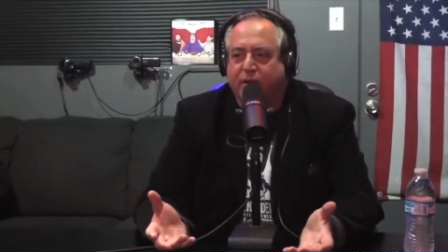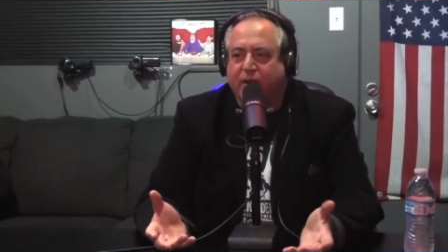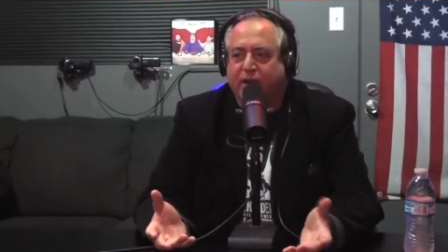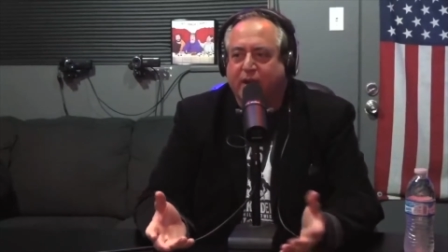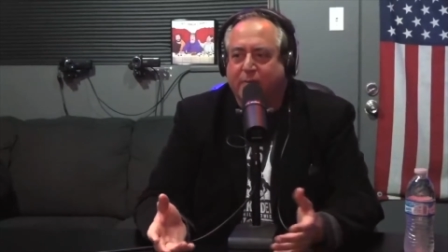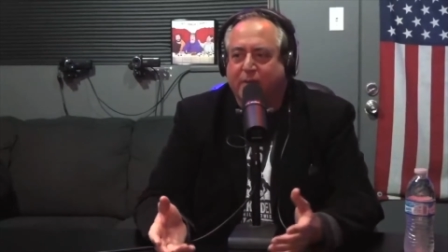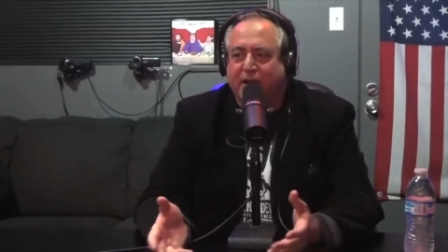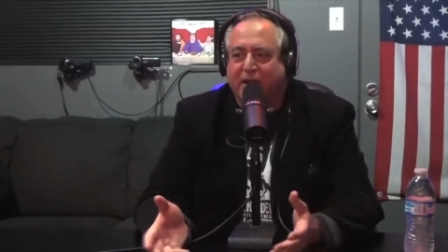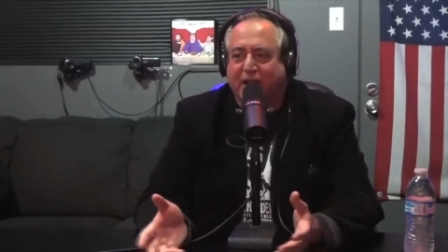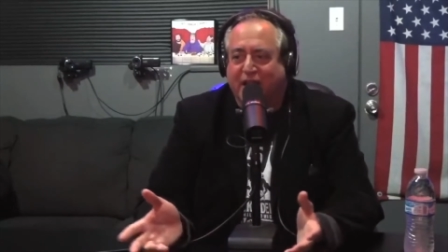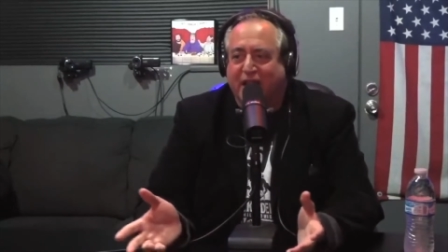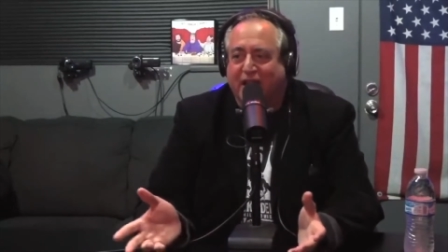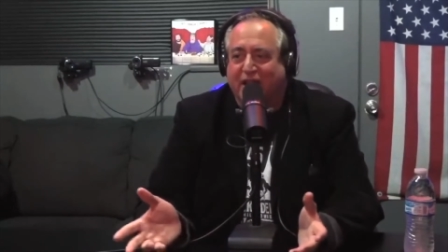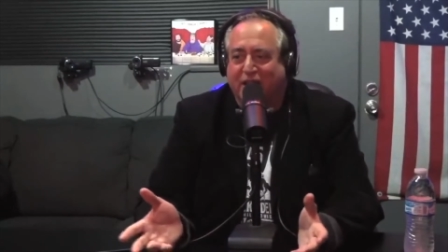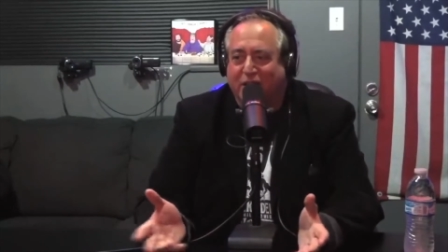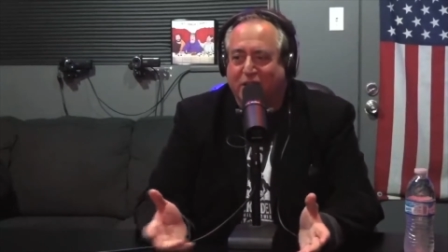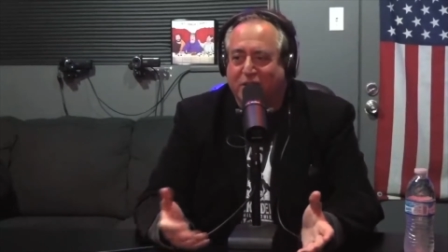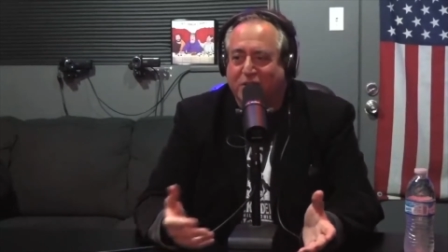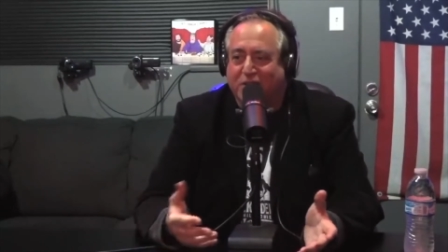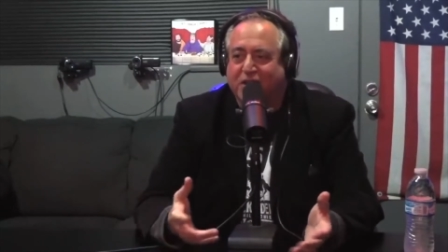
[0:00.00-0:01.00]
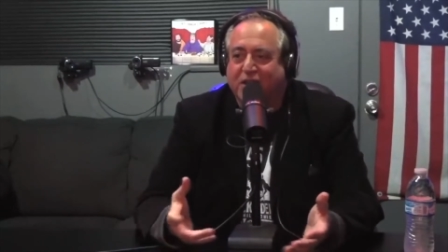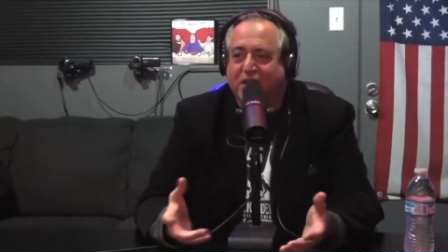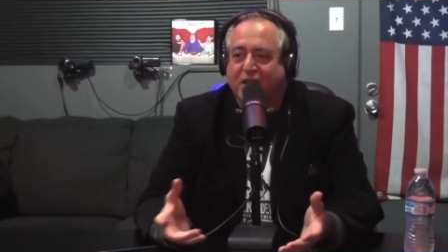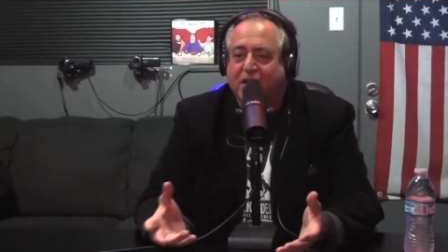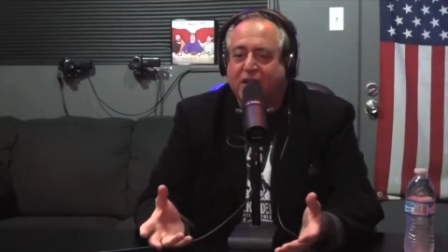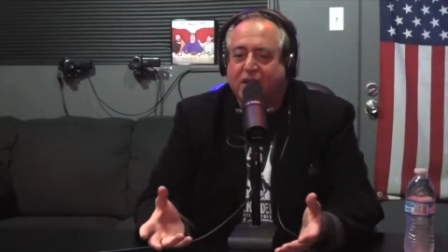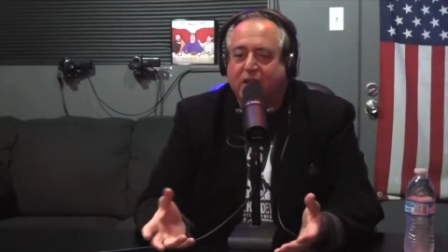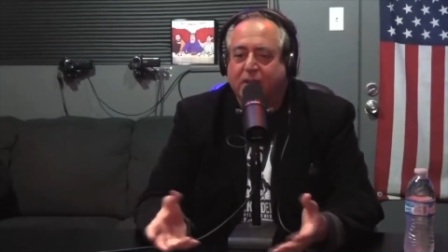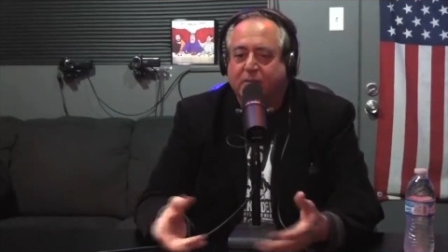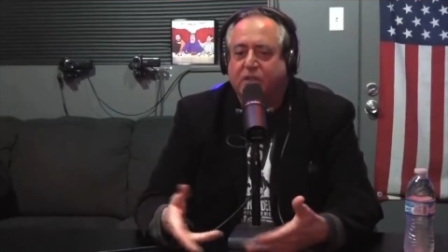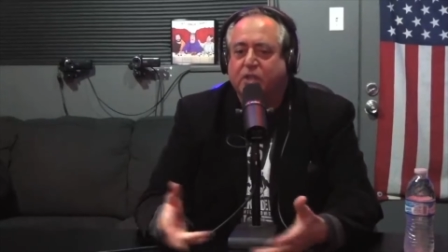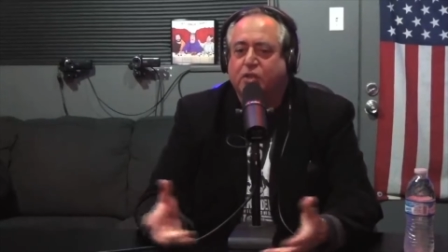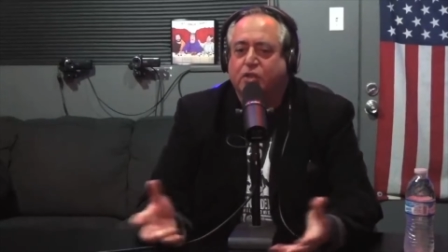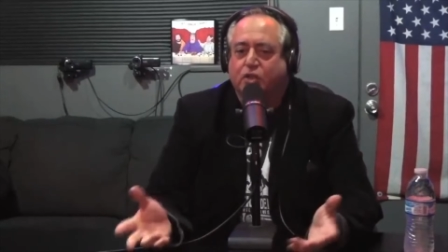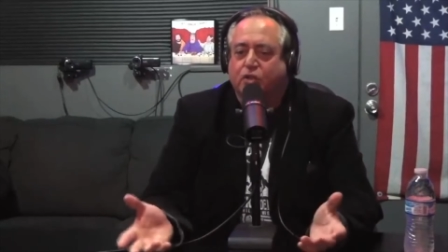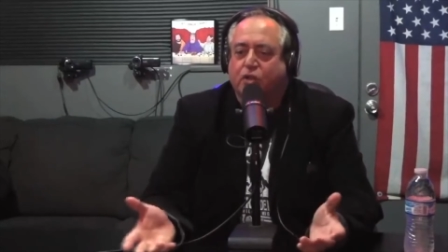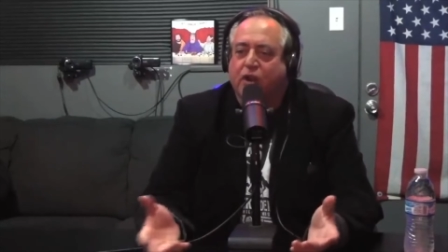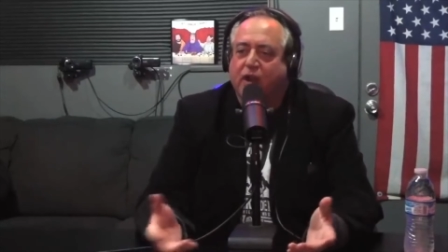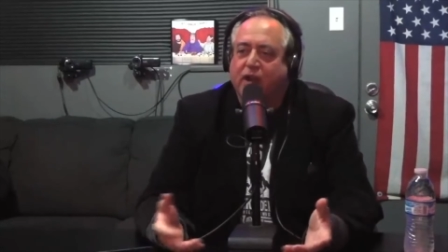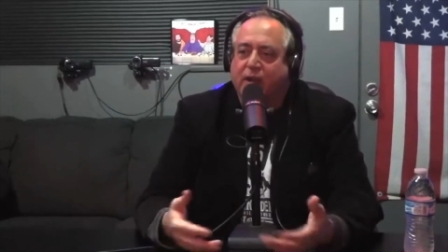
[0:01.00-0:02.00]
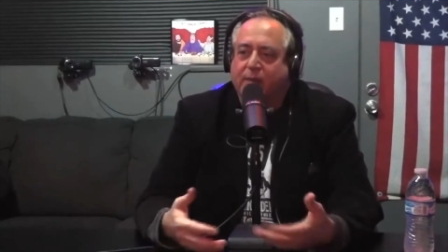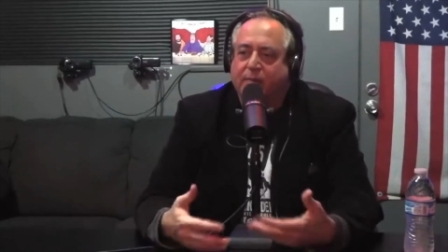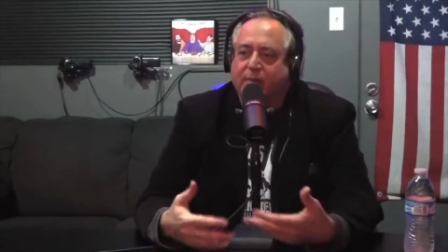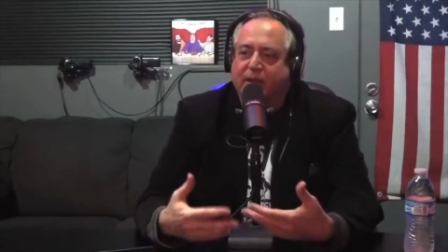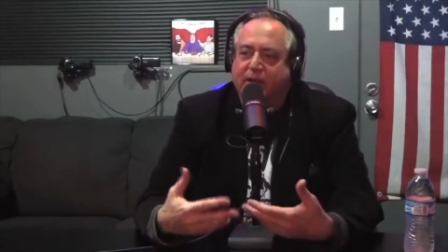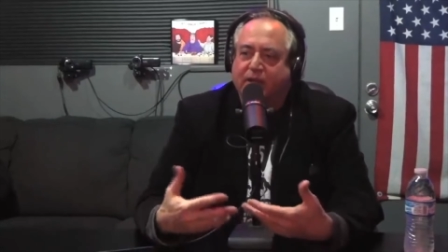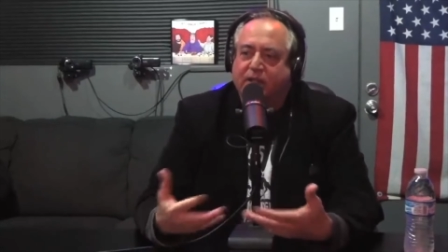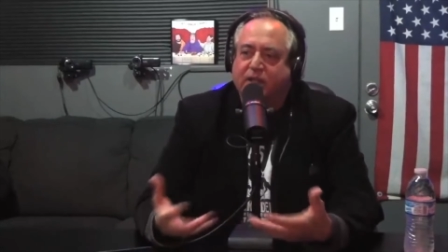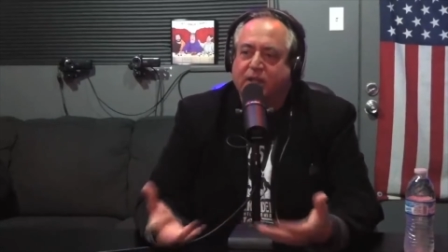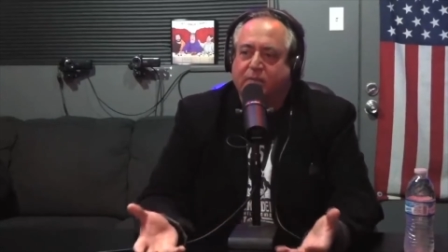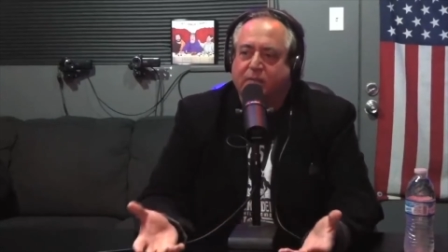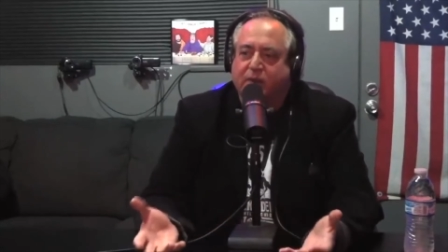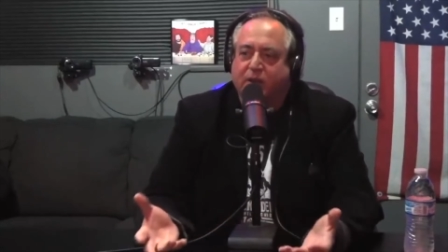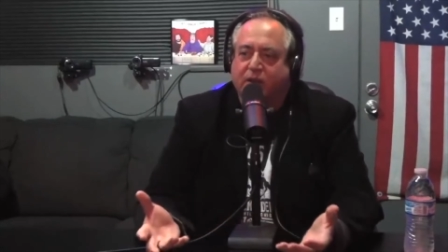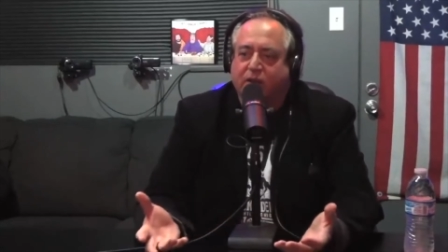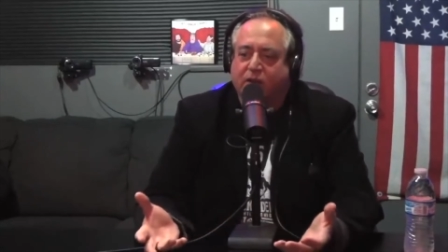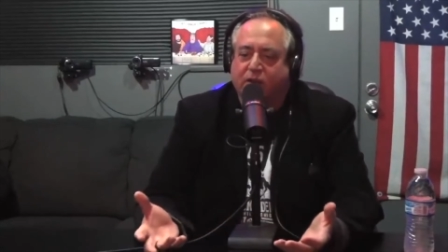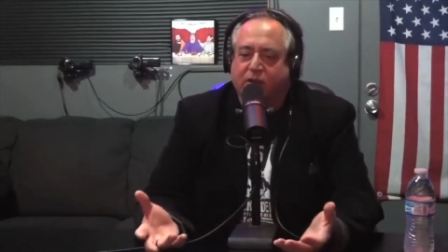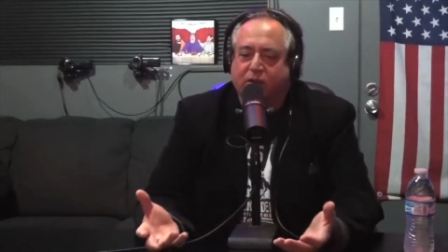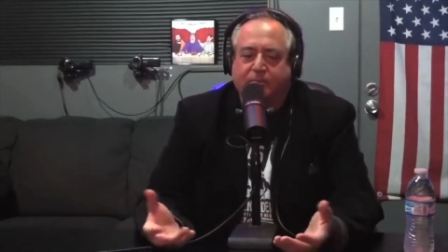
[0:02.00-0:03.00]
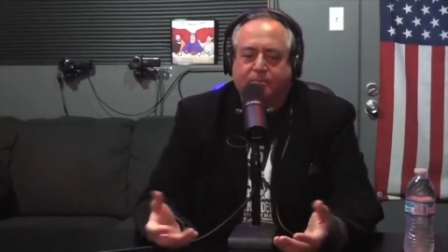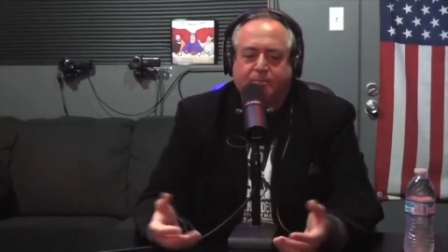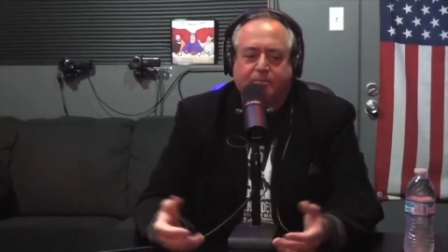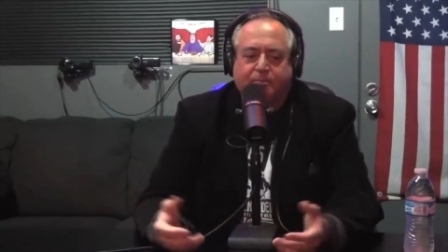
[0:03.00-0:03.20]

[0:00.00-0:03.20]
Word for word: and I made a lot of those. I'm still trying to make something good.